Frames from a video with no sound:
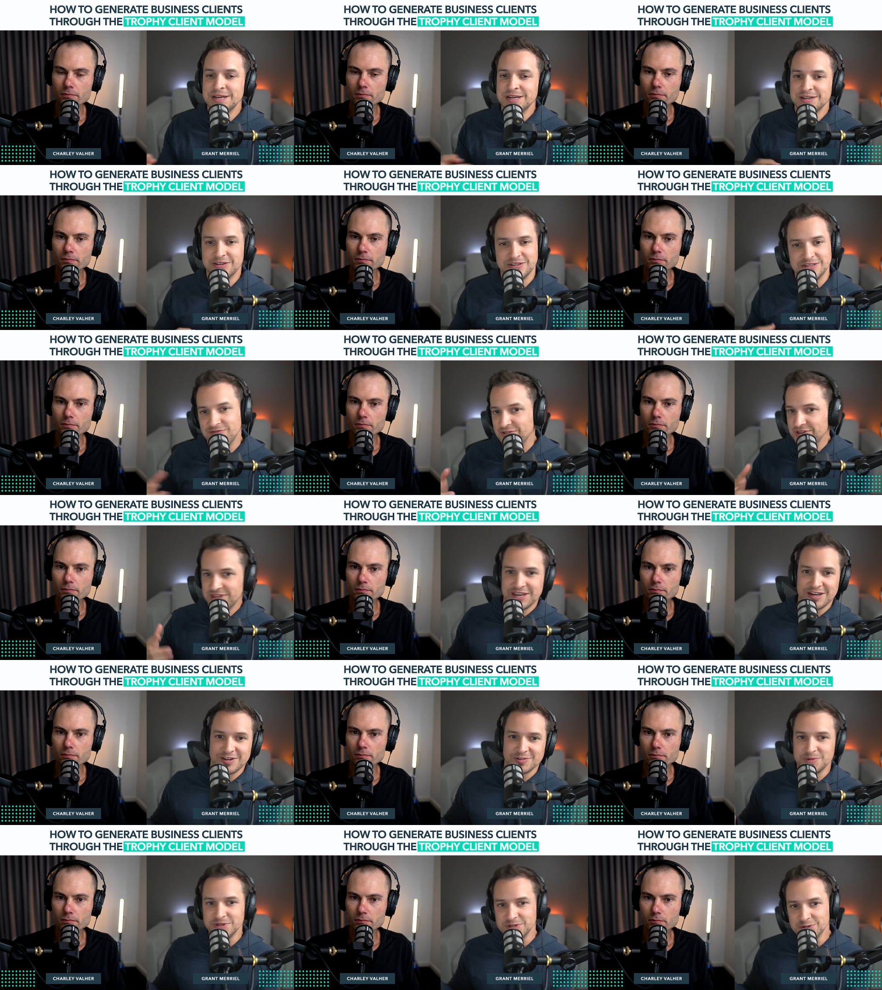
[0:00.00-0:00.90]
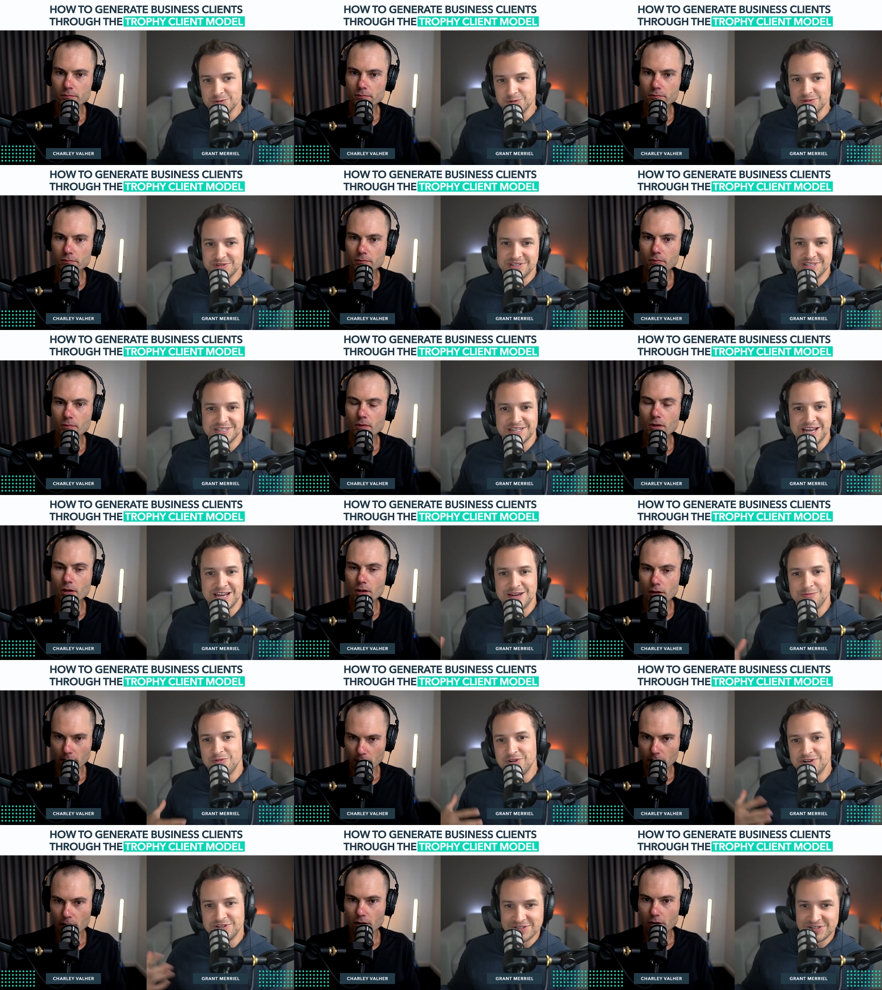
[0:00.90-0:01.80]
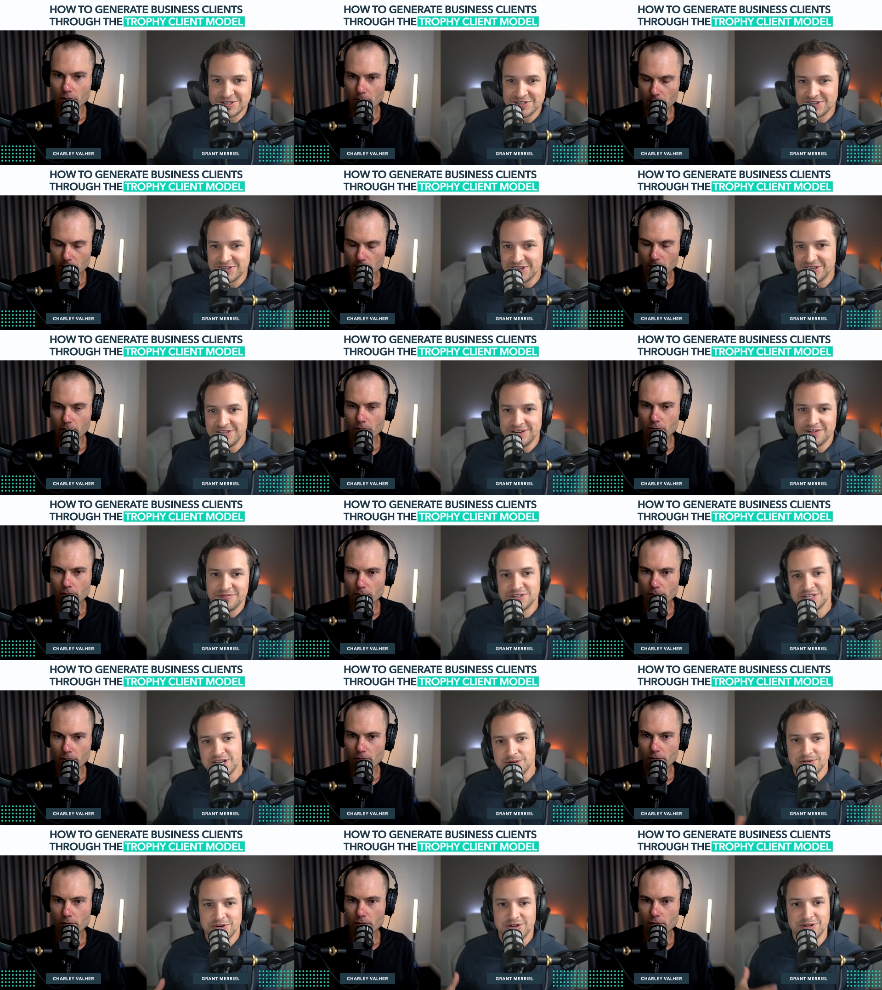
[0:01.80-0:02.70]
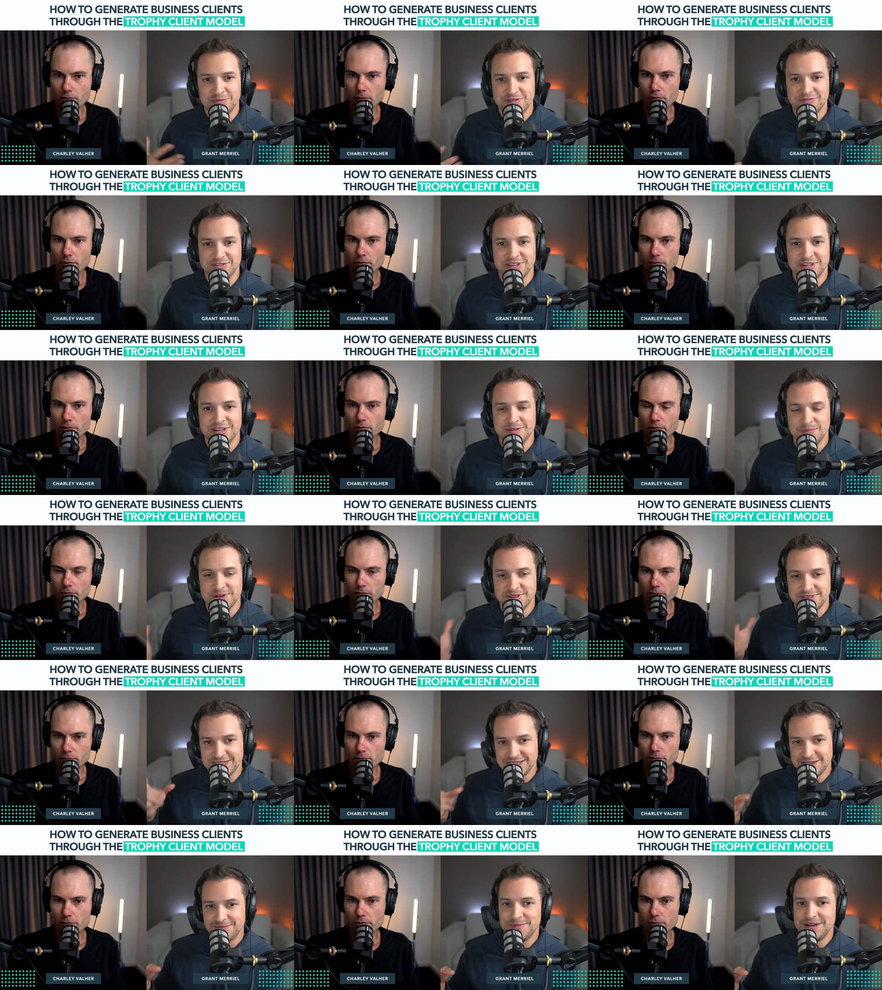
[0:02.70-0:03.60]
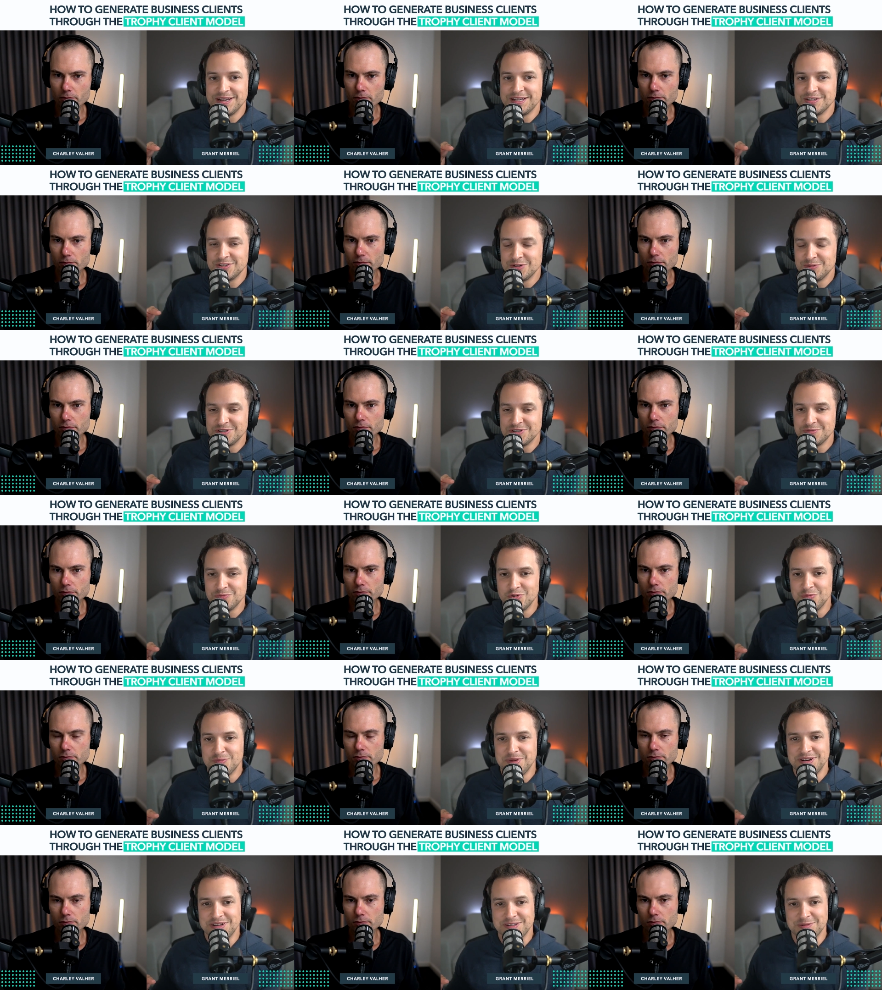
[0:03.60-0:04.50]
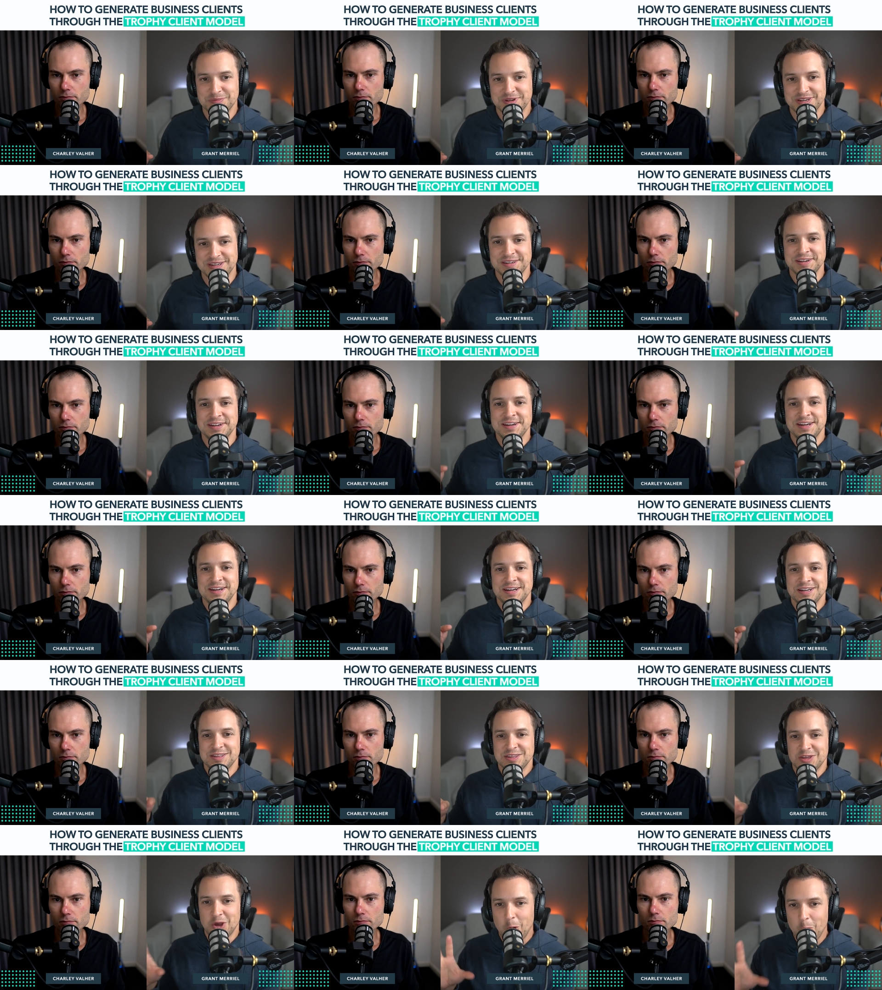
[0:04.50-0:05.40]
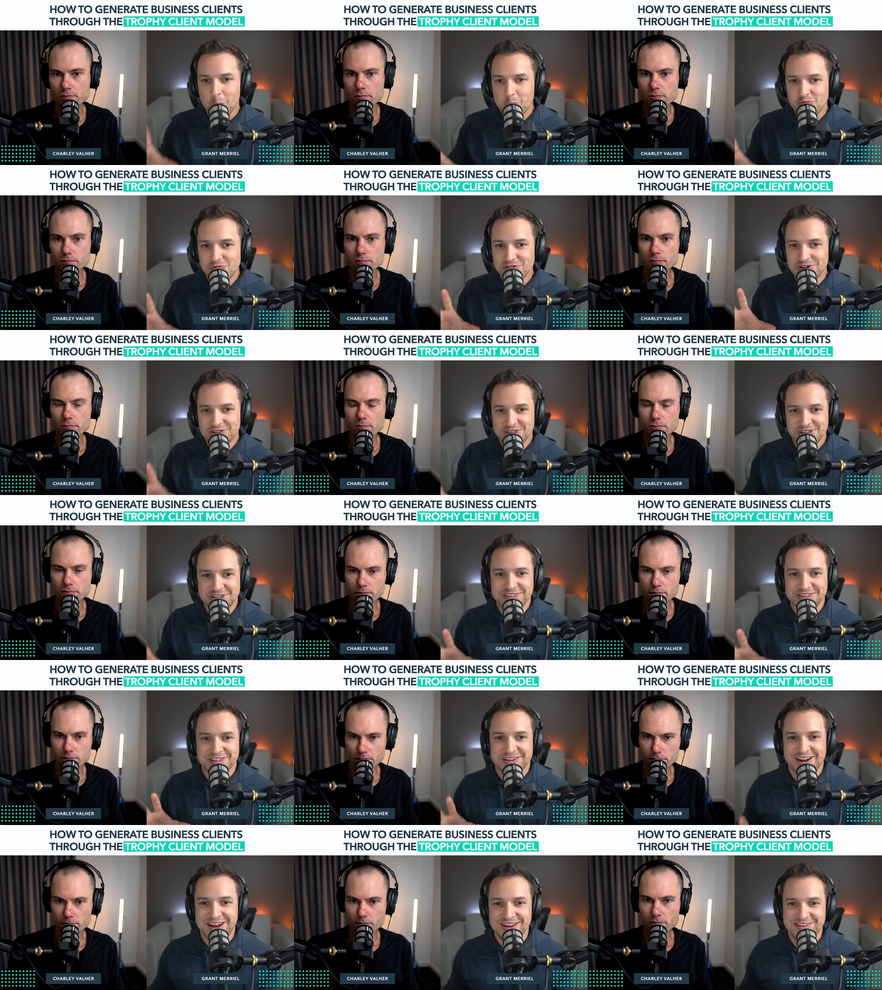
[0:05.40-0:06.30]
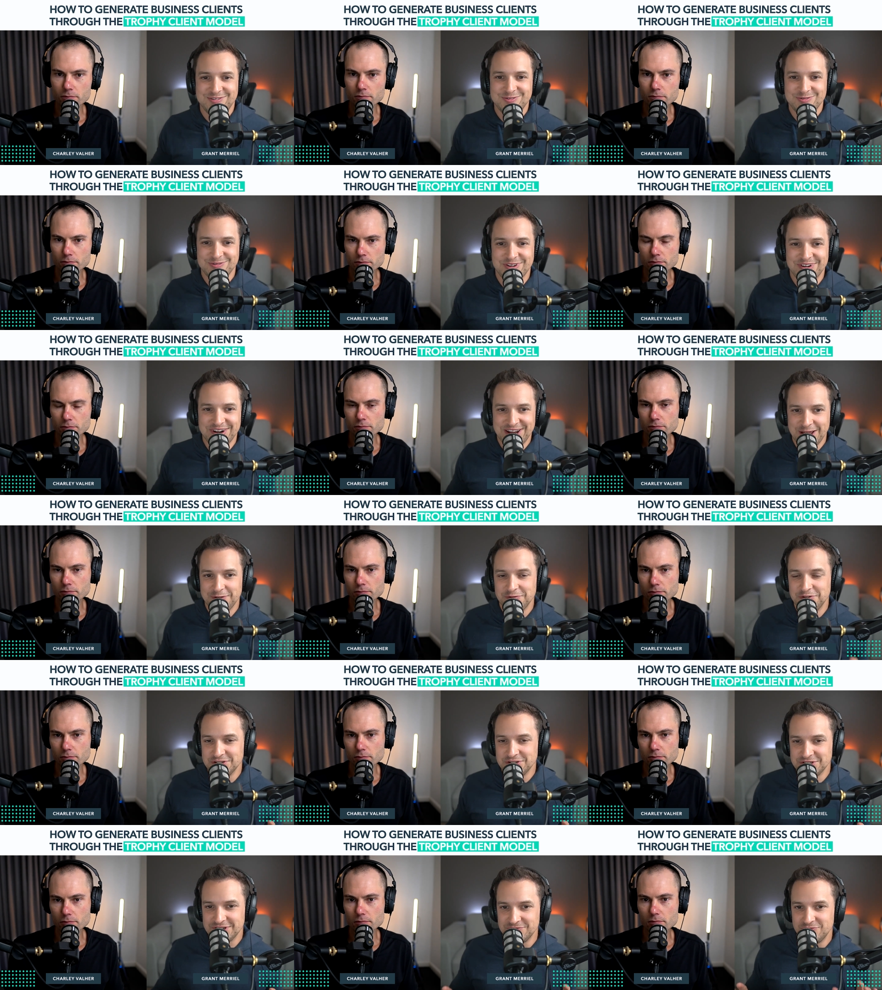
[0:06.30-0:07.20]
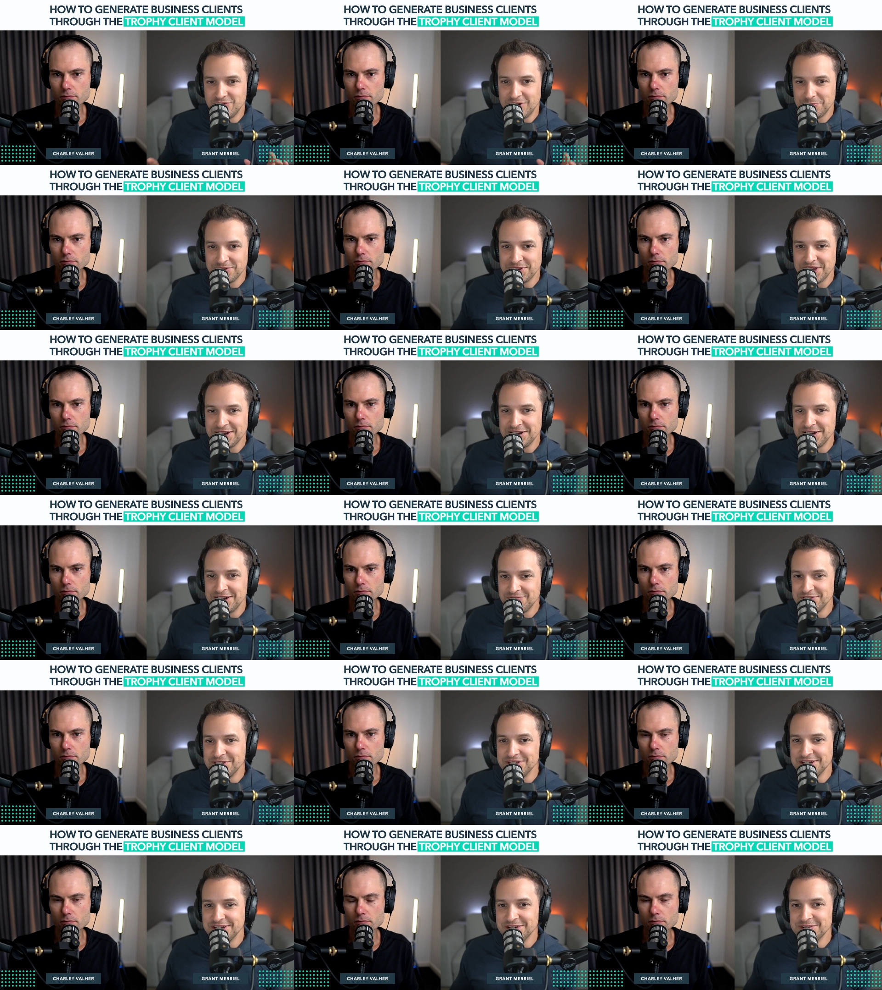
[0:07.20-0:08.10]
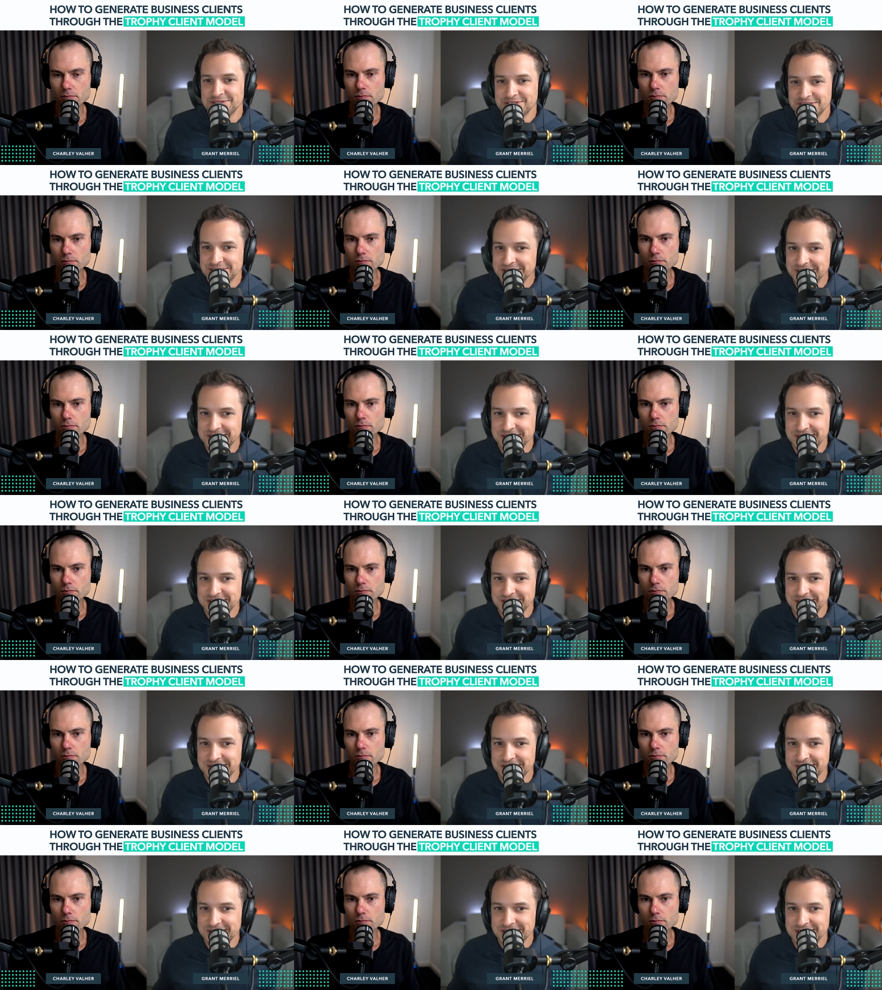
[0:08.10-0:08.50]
Speaker 1: because everything else we do is the same. We're in just a slightly different suburb, everything, but they're making so much more money than me. The only thing that I do not have, because I've replicated everything else,